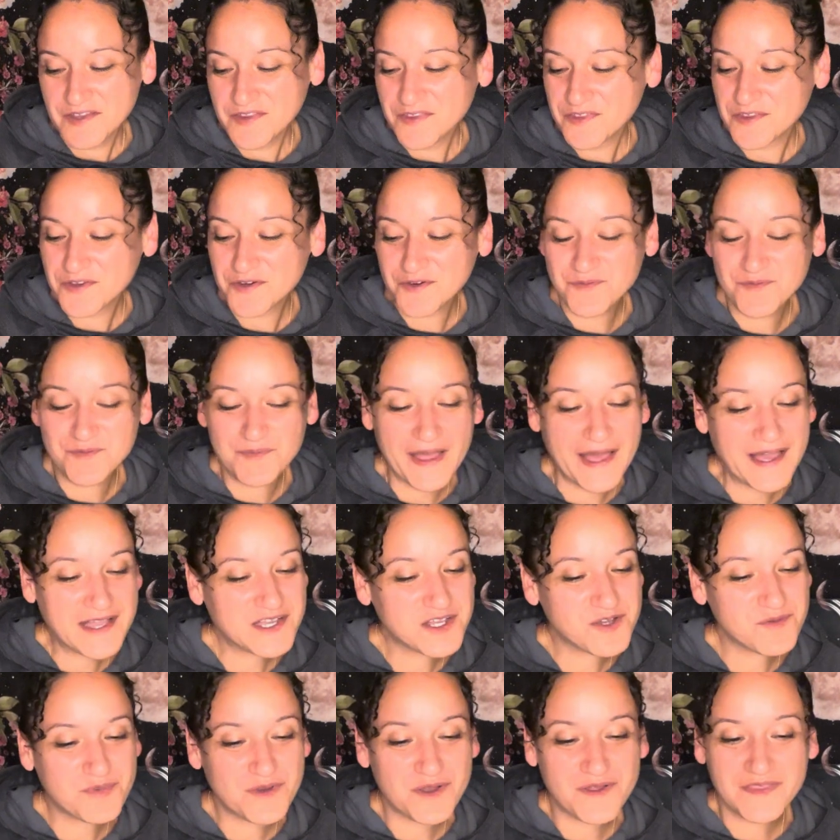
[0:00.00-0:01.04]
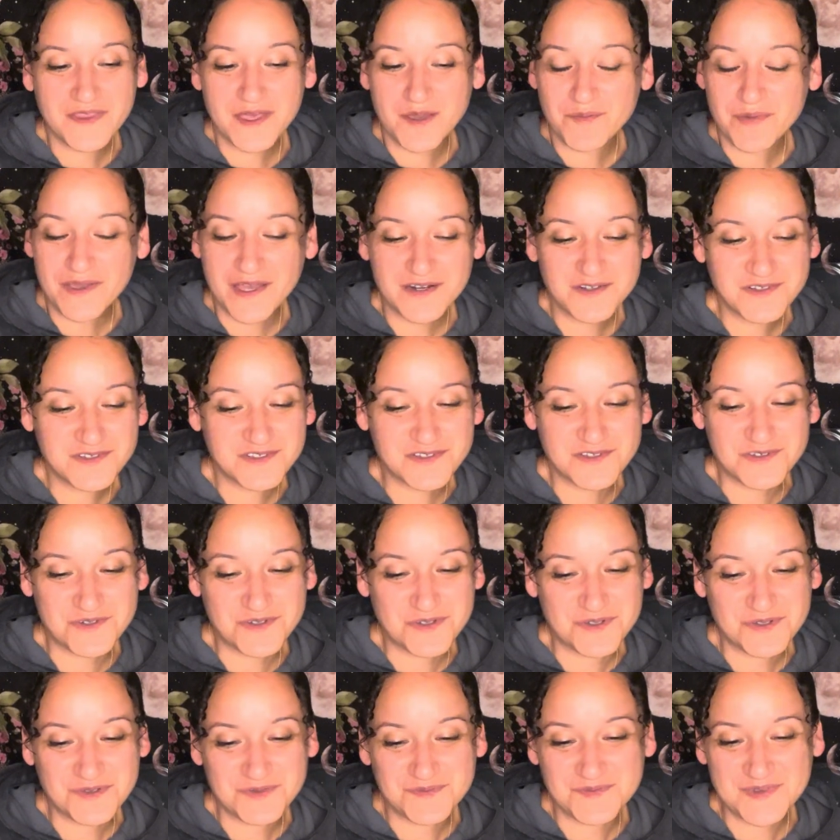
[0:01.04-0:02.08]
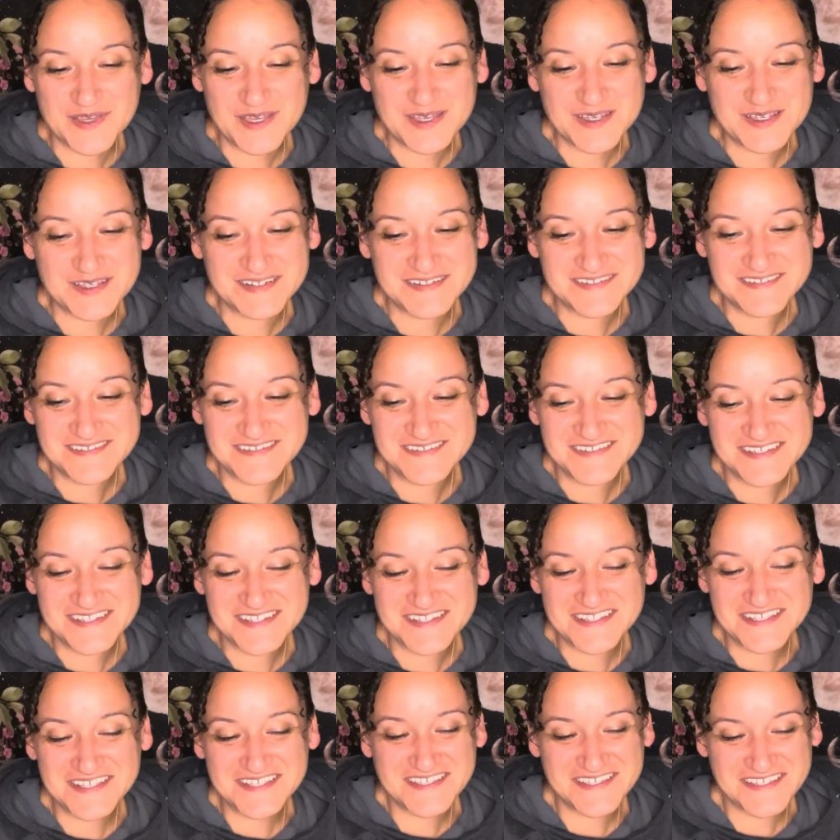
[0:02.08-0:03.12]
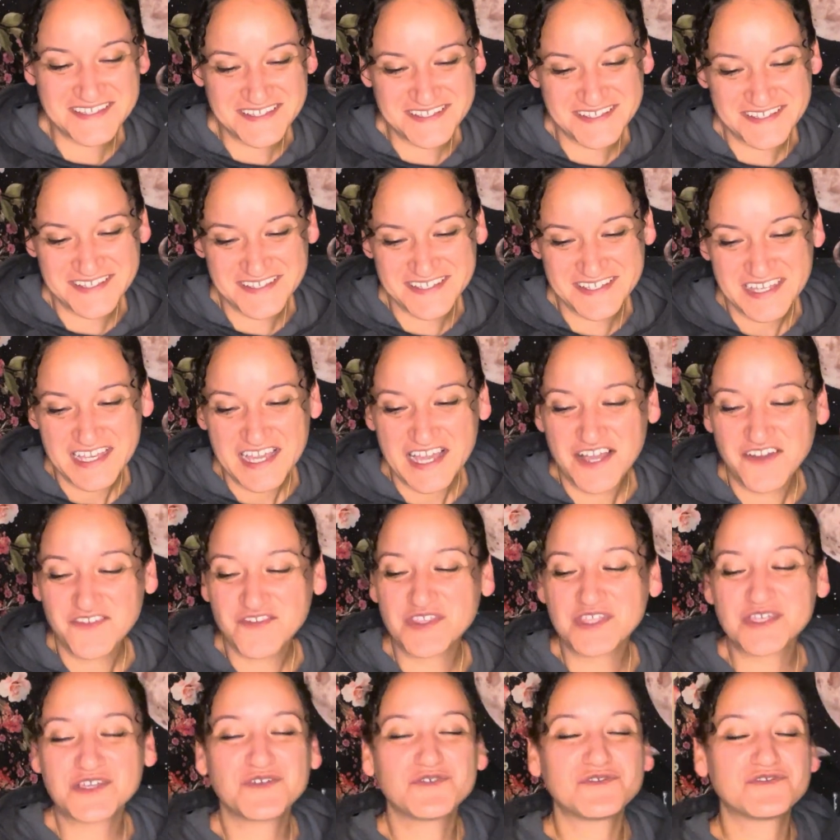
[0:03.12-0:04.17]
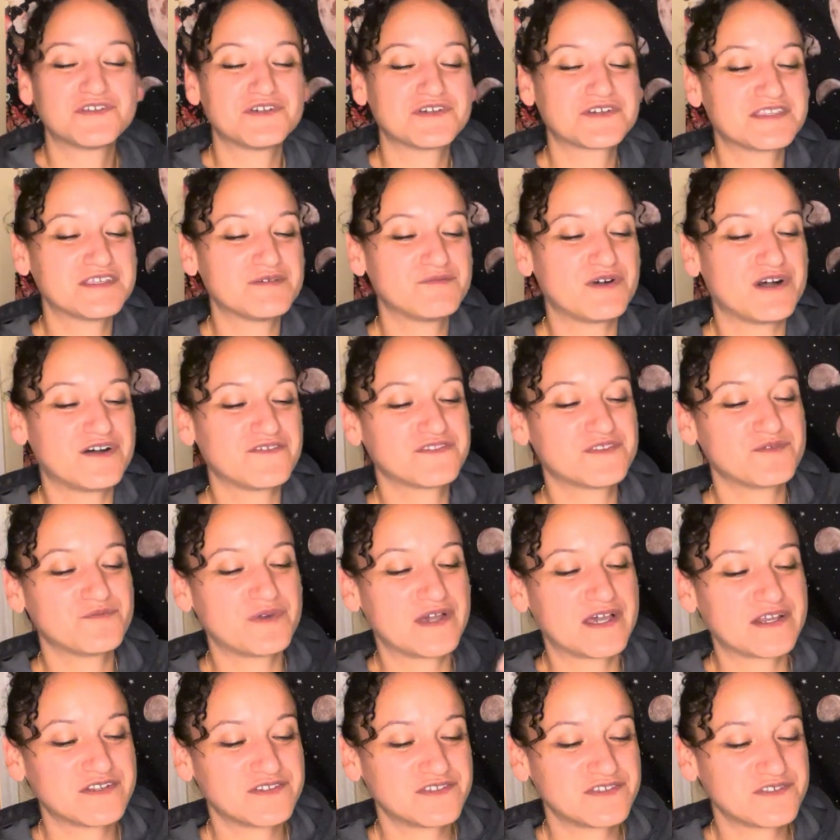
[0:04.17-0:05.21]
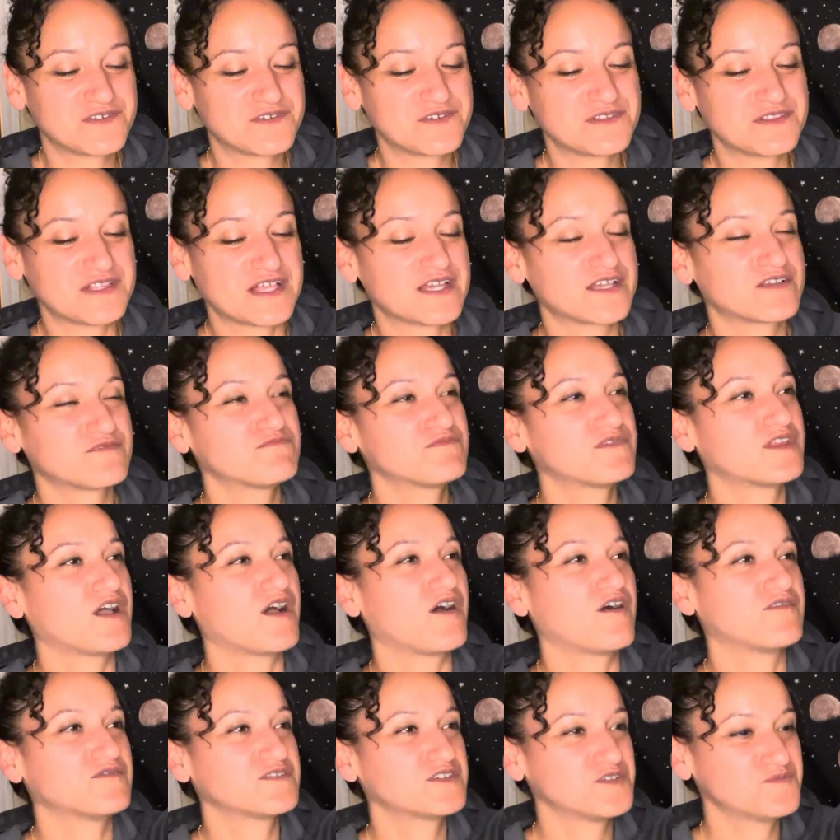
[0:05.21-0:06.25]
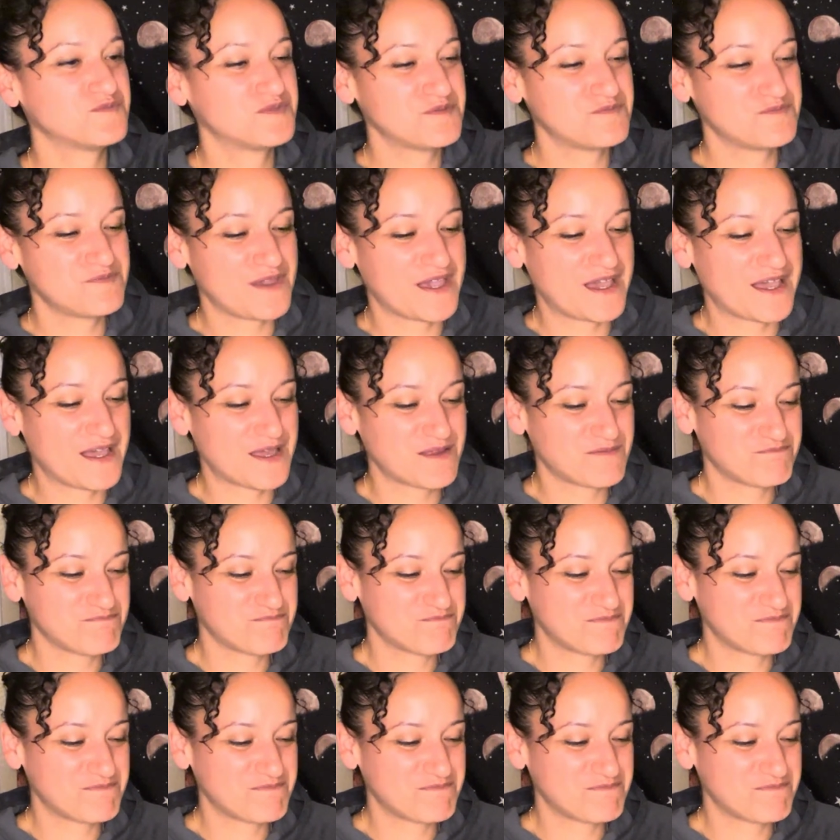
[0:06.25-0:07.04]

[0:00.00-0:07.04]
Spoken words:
they're back up on that pedestal, man. I feel like you took them off the pedestal. Like, no, you've been bad.